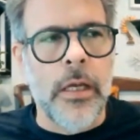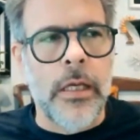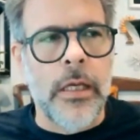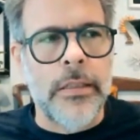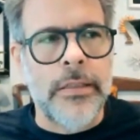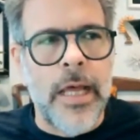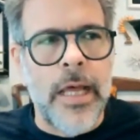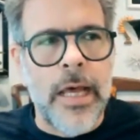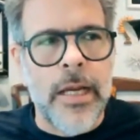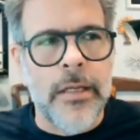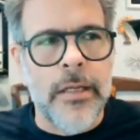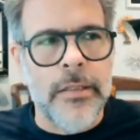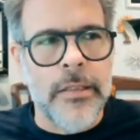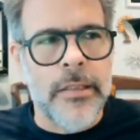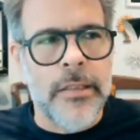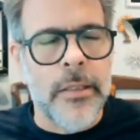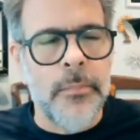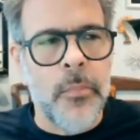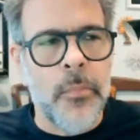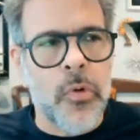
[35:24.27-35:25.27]
is that
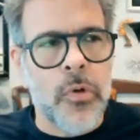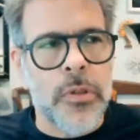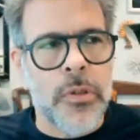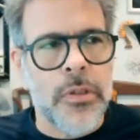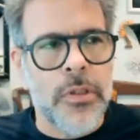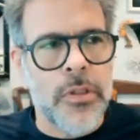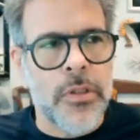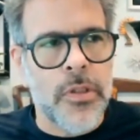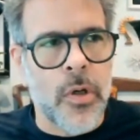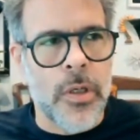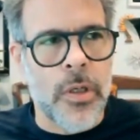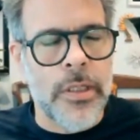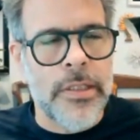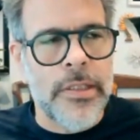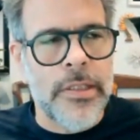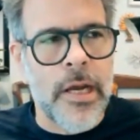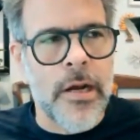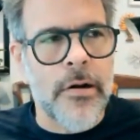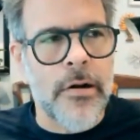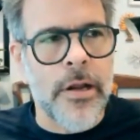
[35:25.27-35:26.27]
it's a more
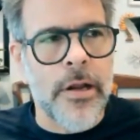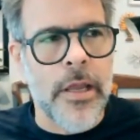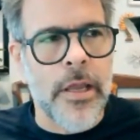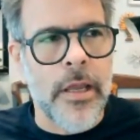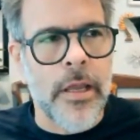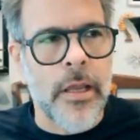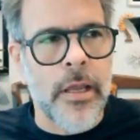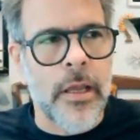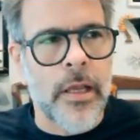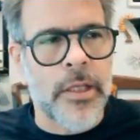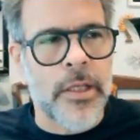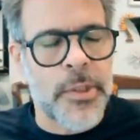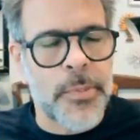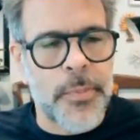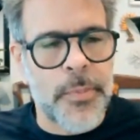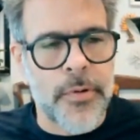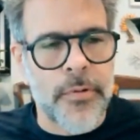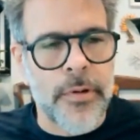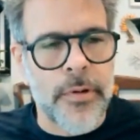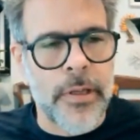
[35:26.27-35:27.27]
solitary
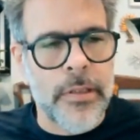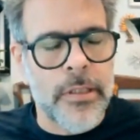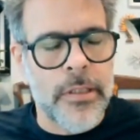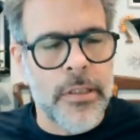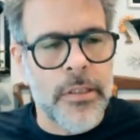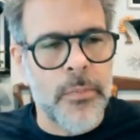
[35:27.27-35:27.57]
experience.